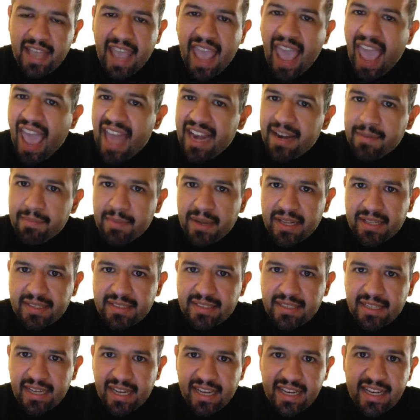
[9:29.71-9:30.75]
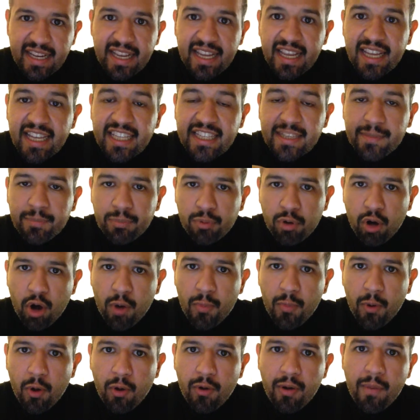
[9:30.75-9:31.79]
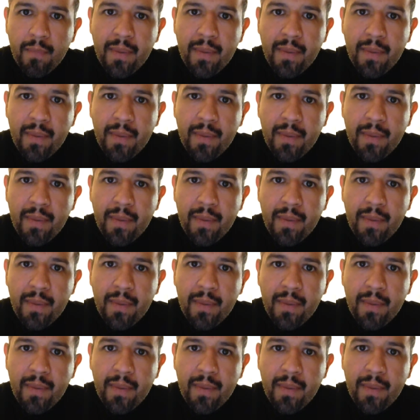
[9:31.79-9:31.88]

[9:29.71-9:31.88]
adamant in his promo